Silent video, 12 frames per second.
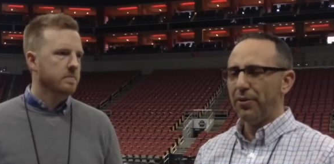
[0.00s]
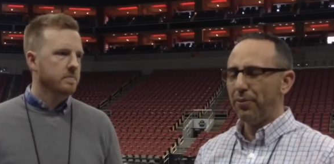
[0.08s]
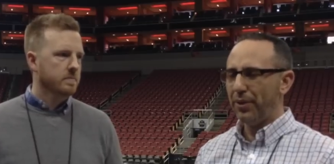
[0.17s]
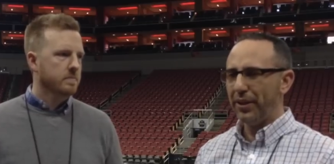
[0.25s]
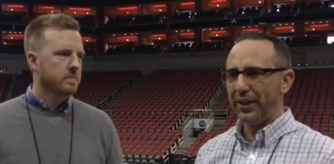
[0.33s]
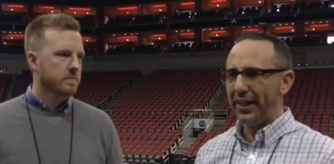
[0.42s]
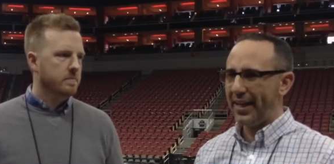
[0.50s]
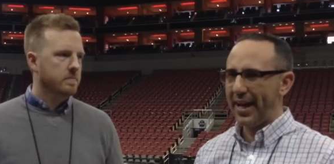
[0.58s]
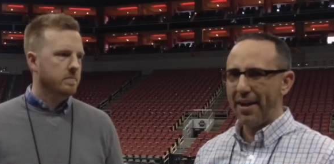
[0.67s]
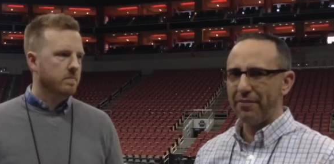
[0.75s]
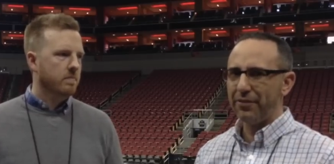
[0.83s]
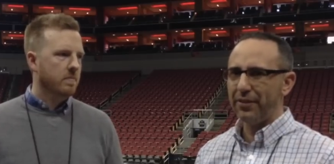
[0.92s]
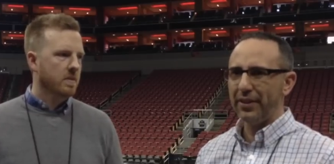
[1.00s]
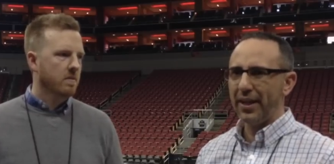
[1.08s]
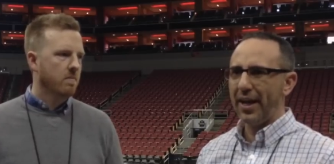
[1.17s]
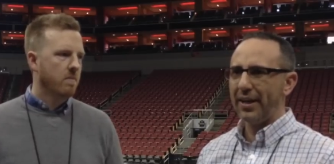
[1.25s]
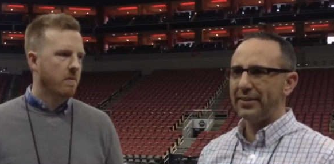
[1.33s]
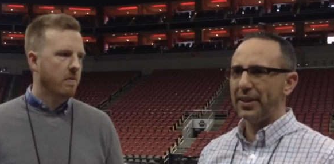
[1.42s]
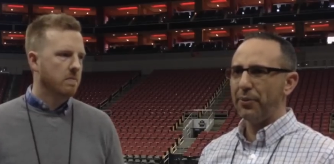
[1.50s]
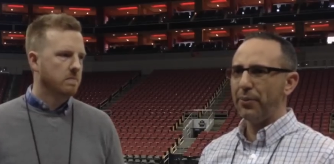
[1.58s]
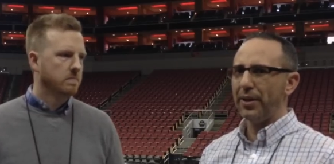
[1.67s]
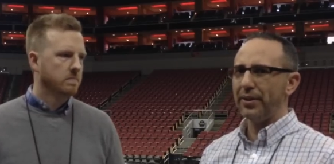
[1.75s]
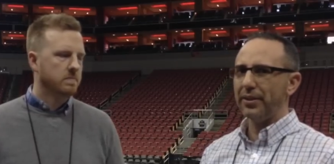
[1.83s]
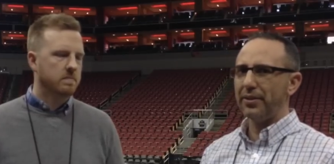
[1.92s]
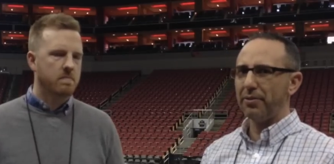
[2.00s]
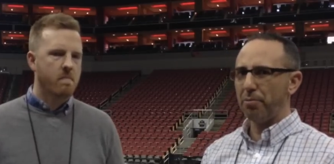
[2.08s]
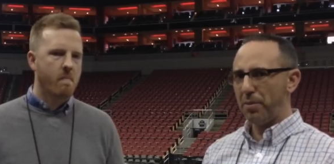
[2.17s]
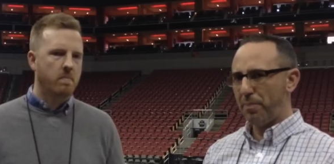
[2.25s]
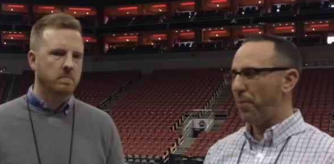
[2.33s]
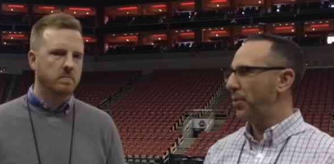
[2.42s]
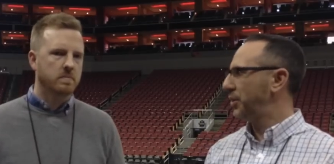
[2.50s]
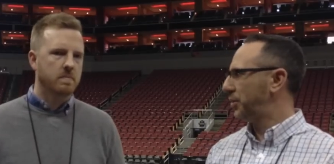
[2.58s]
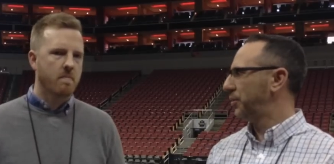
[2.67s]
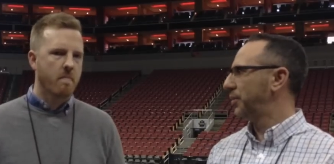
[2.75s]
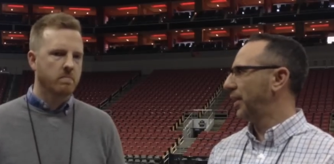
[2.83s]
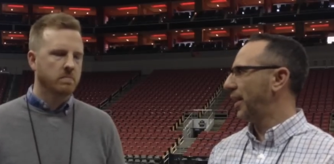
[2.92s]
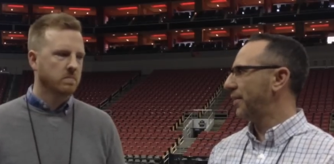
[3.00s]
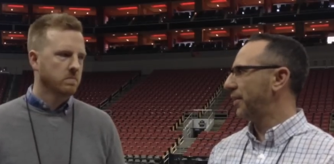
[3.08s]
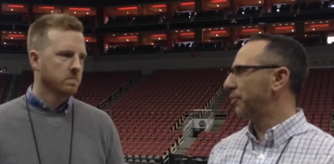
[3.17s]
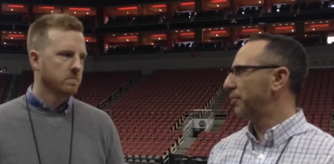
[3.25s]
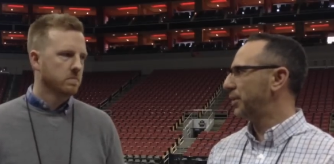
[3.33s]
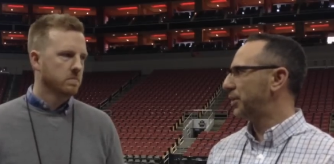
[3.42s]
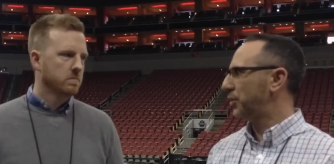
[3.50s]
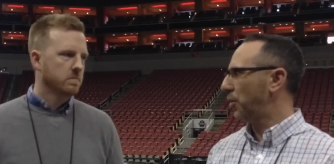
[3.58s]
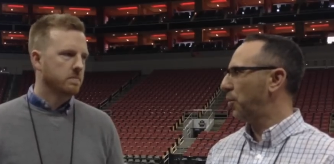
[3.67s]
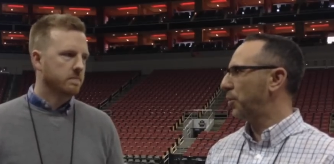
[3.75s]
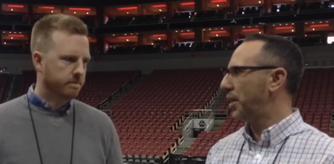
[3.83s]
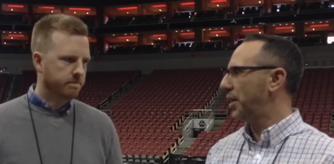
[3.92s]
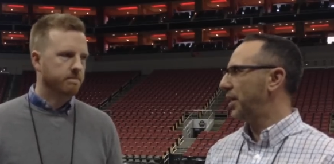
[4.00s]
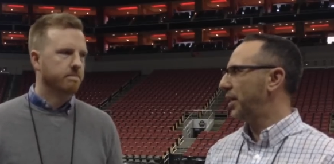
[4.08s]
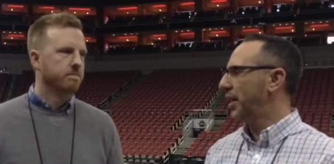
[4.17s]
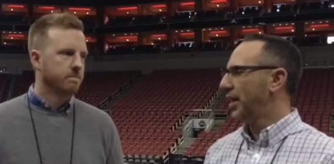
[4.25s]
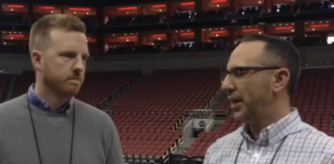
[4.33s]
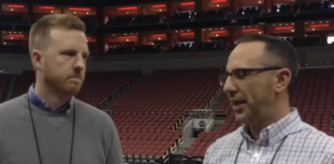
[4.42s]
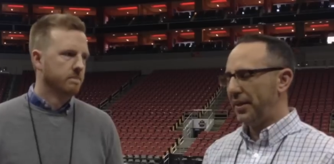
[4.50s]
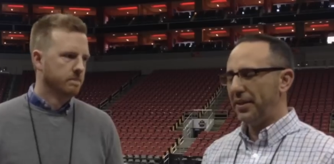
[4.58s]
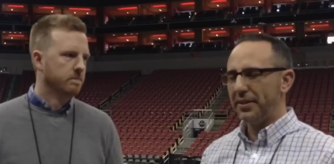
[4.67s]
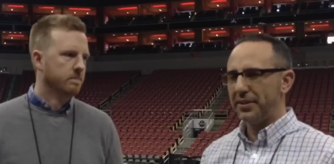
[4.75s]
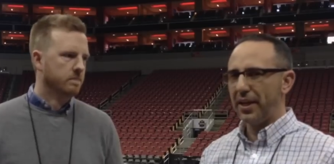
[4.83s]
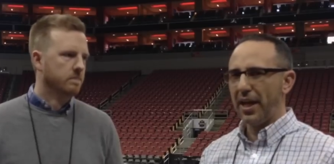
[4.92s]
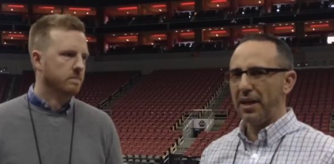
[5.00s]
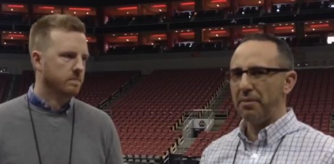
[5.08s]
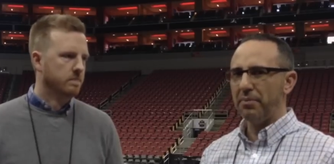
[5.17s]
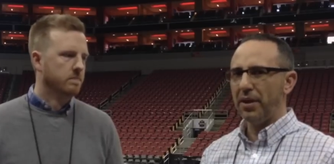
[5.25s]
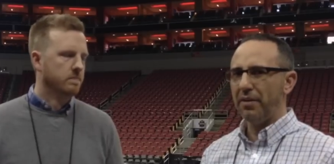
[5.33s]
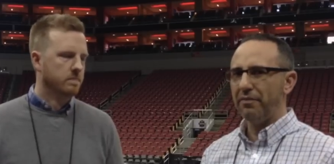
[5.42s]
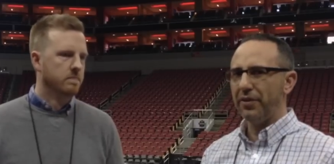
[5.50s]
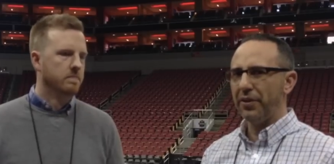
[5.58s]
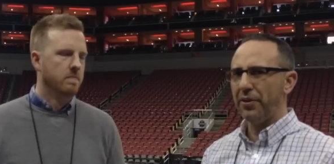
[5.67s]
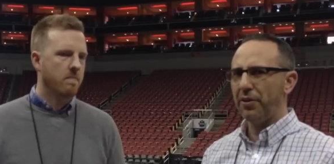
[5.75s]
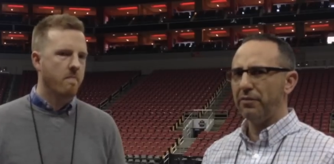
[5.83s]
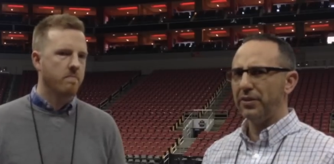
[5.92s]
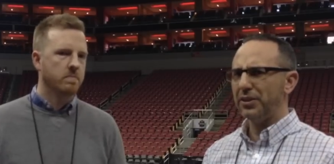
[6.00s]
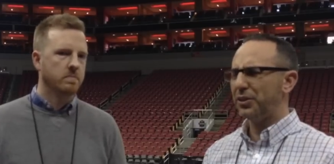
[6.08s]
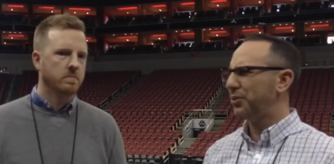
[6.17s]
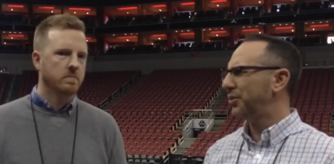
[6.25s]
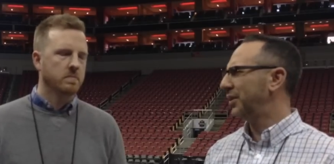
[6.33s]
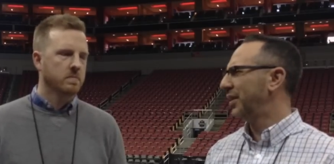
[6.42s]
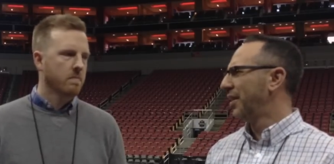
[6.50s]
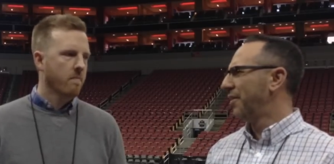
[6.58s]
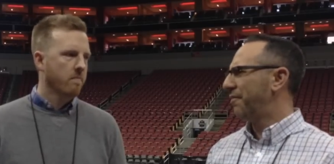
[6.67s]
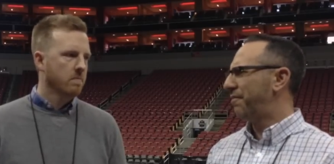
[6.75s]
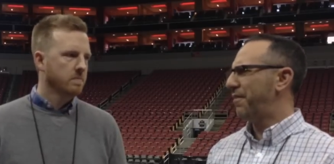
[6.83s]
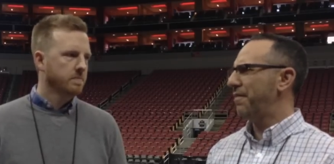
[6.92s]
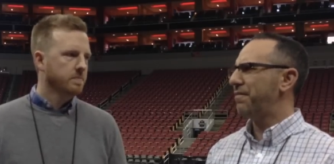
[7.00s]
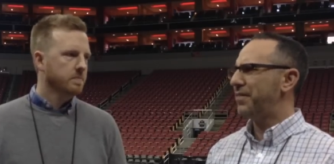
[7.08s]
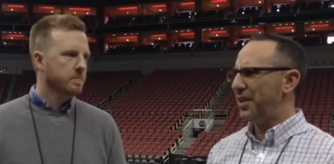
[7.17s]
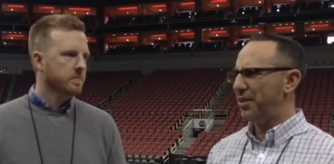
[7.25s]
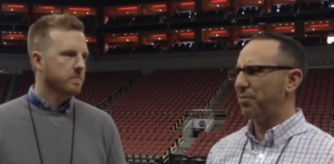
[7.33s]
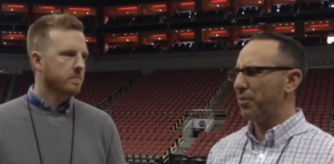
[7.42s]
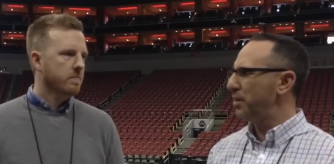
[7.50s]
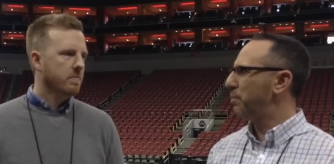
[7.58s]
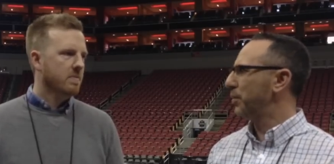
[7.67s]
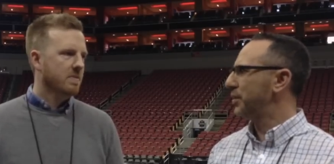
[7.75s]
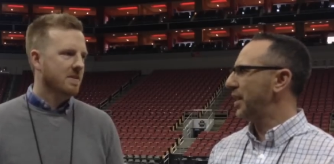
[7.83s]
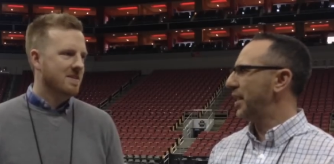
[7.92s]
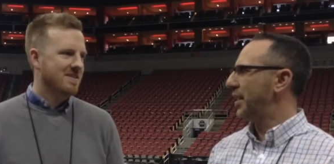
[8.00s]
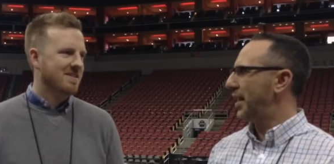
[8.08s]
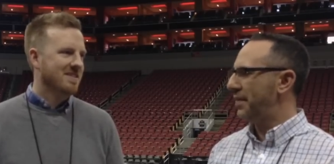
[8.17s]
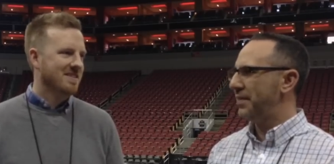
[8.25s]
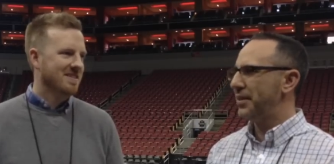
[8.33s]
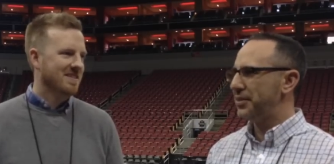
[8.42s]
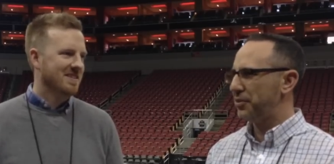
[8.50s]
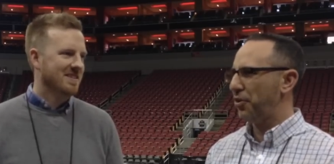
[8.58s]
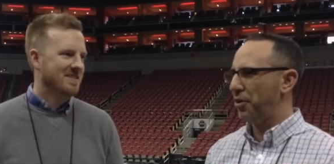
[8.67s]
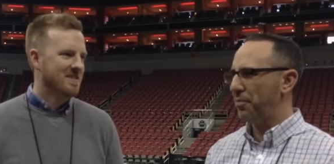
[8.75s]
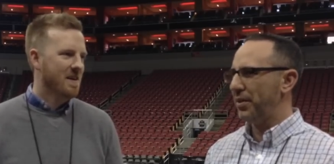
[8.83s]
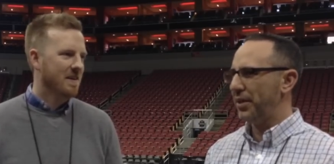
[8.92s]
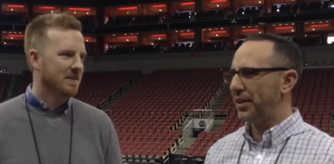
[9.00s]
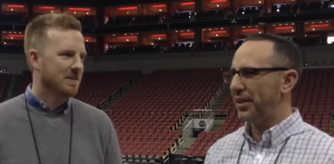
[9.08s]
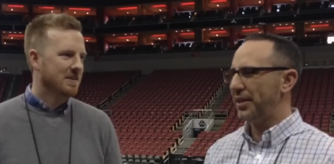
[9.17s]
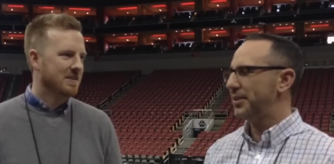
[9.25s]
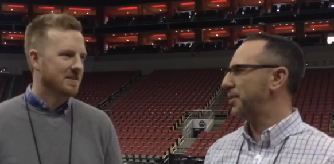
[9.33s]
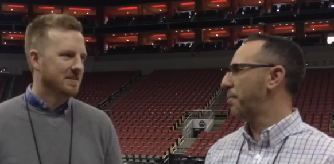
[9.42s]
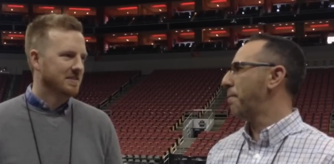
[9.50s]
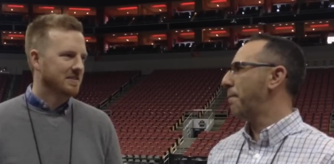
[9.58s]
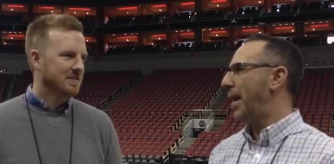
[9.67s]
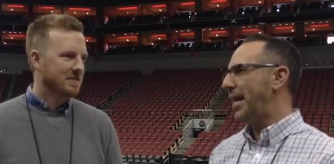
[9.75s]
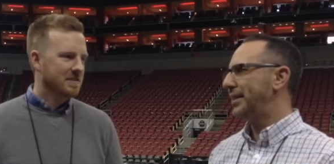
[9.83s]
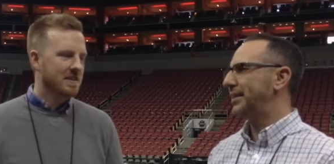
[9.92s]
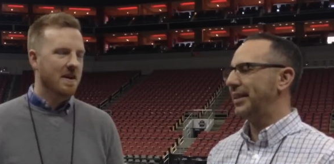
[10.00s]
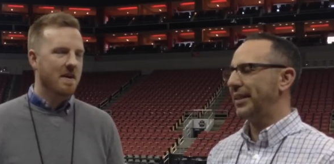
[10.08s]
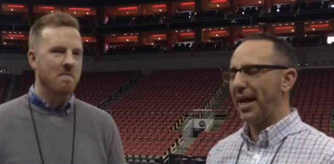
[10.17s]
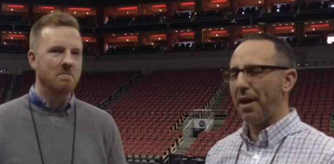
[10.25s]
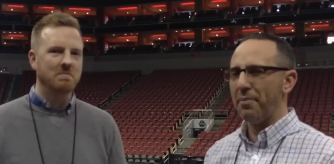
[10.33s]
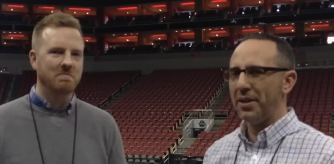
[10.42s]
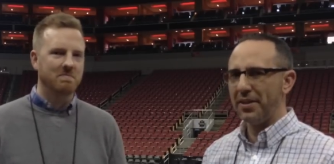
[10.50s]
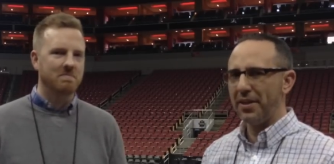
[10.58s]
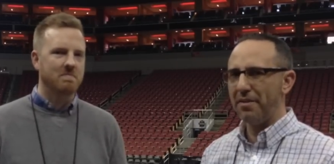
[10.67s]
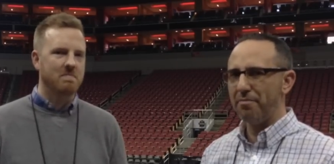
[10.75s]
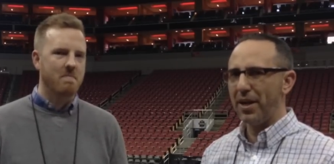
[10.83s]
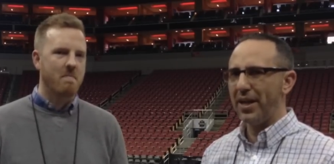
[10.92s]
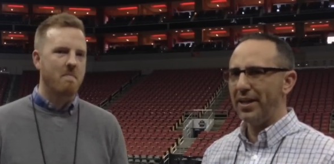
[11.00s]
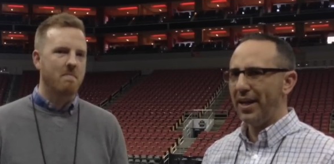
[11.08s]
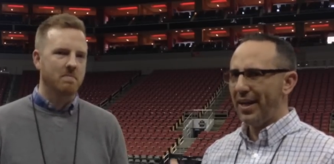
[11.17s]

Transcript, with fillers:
Speaker 1: really getting after it. And I tell you what, the three point shooting I think will be so key mm-hmm. in this game. Uh, Villanova is shooting 53% in this tournament. It, it's amazing yeah. how many they've made.